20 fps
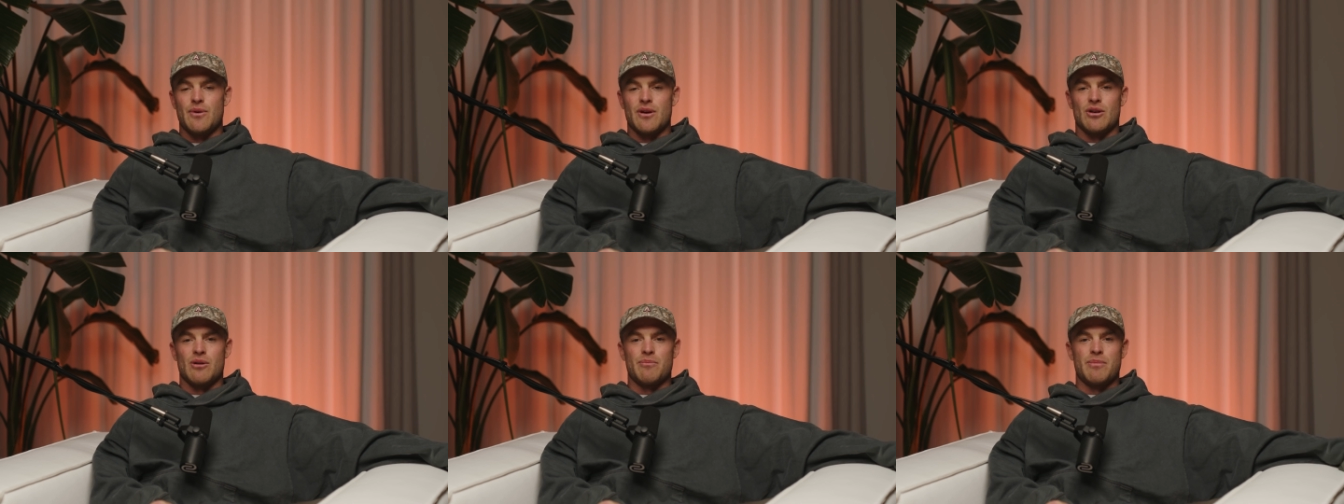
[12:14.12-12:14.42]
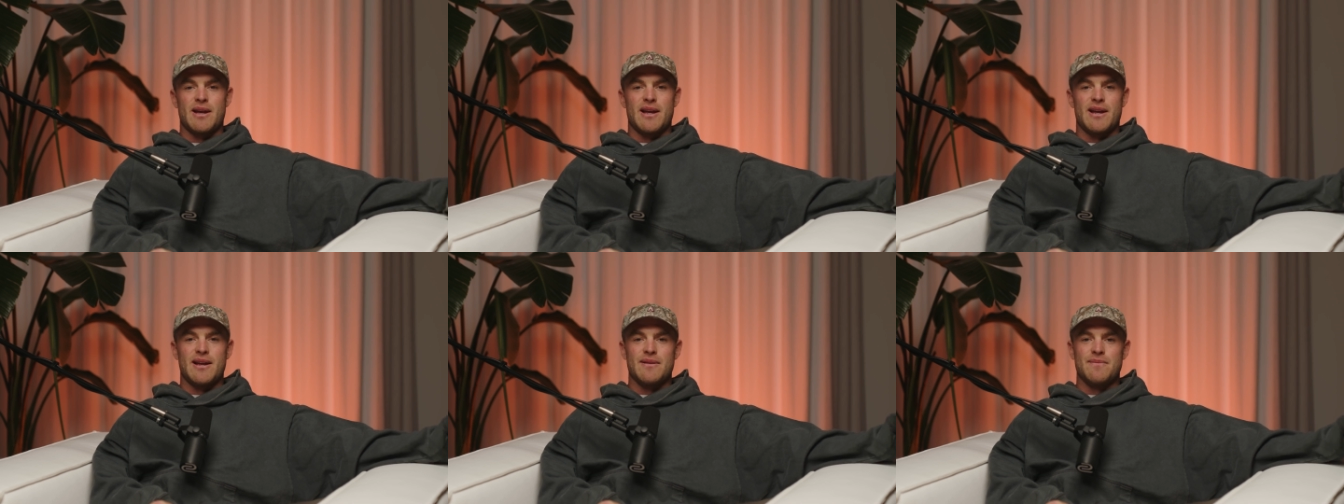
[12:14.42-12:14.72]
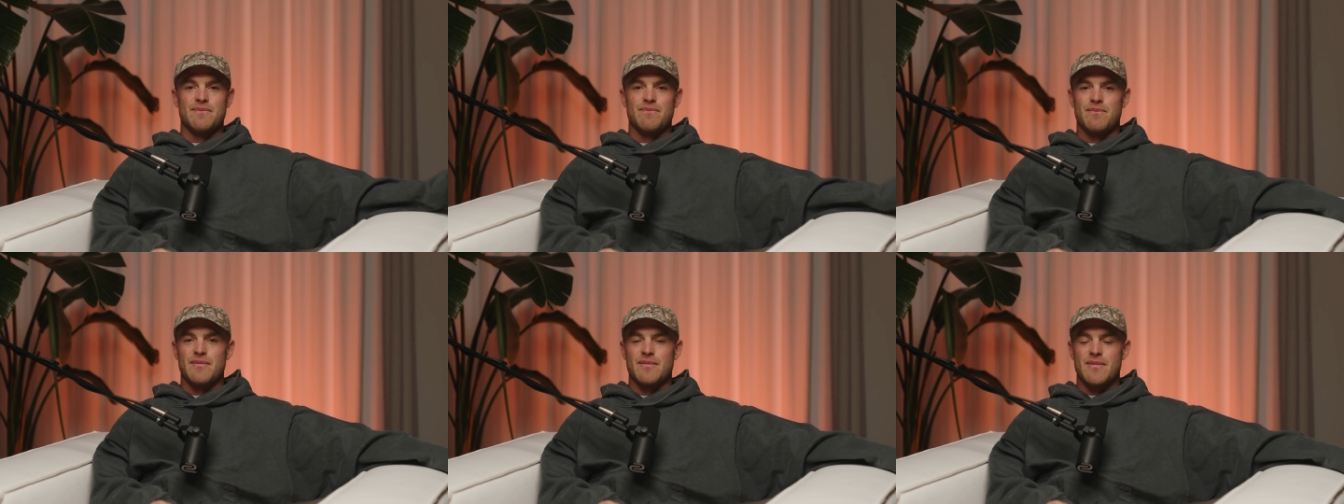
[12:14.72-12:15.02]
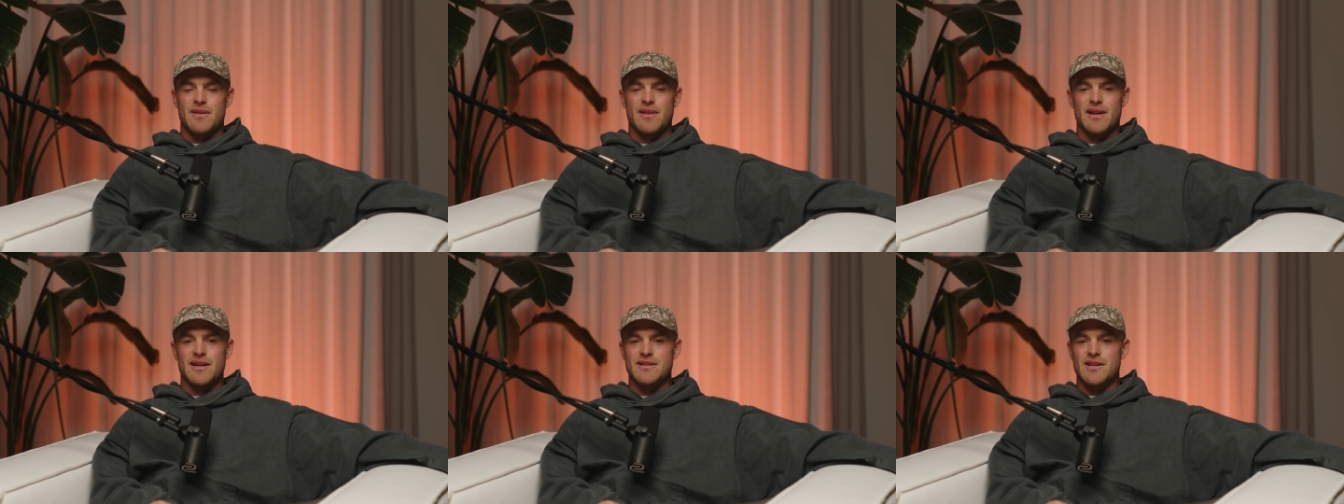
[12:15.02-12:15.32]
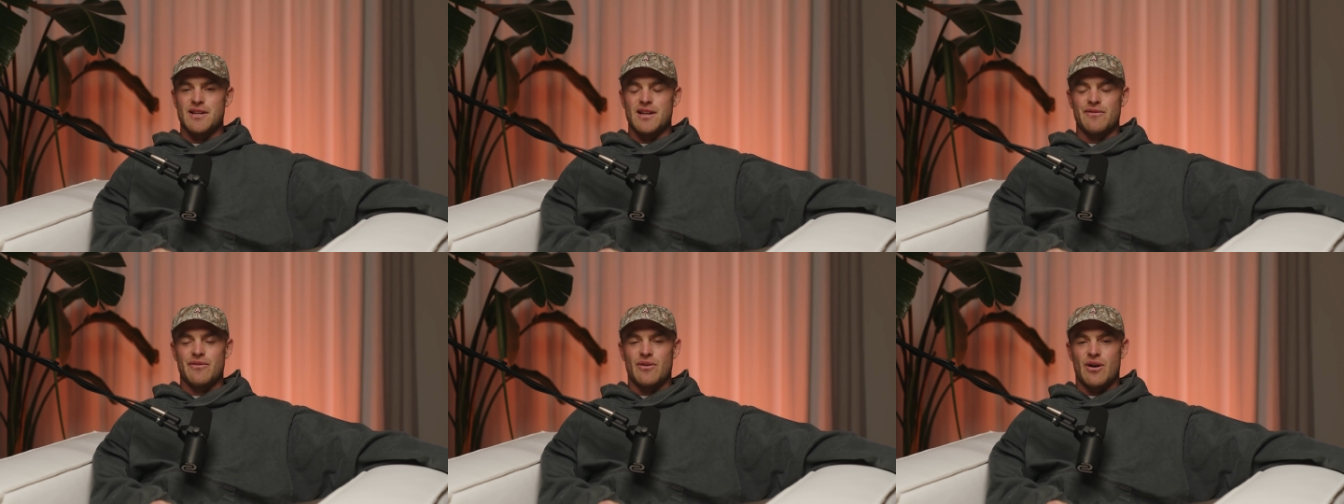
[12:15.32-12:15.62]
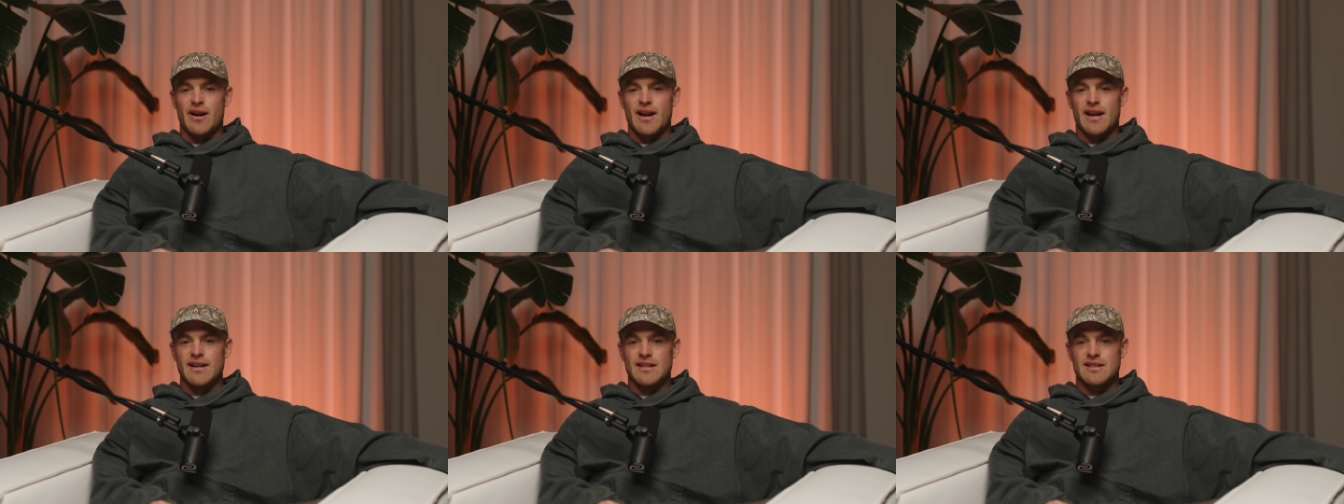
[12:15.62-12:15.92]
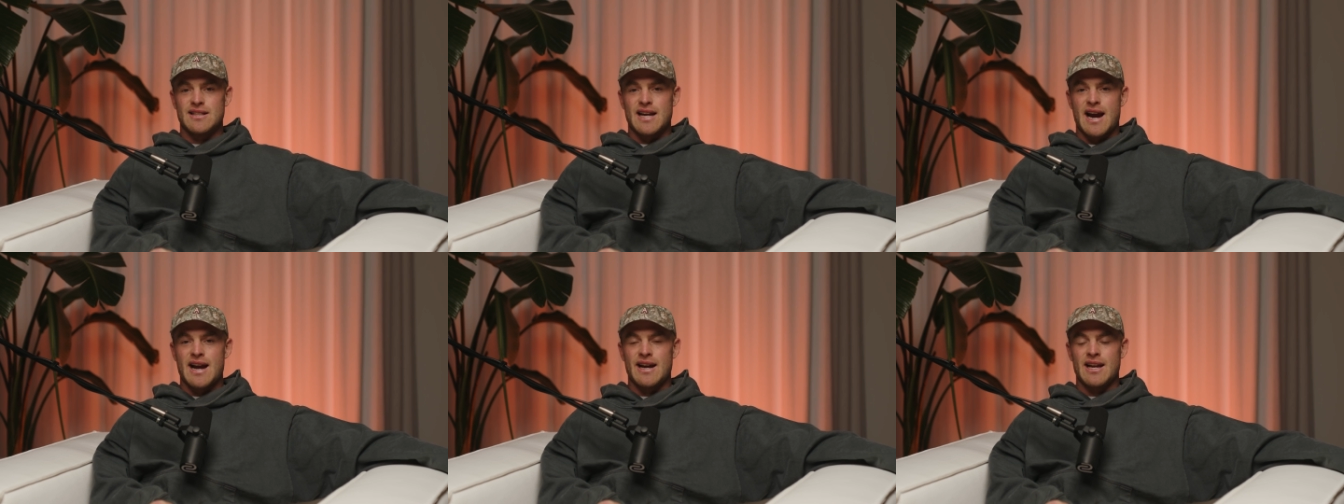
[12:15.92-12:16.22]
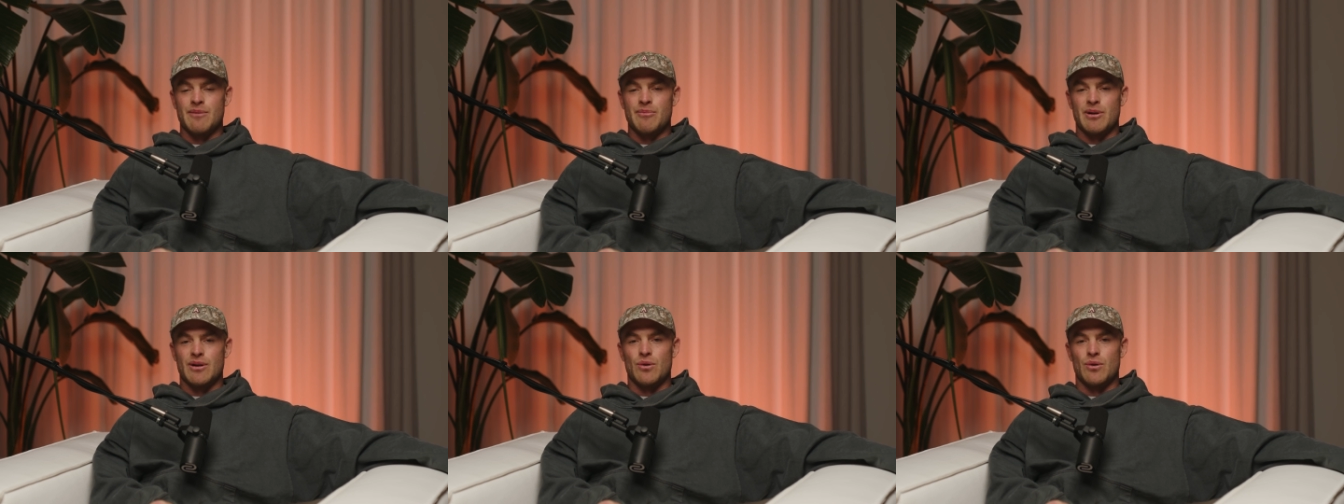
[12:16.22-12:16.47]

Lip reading: whether it be things that you find entertaining,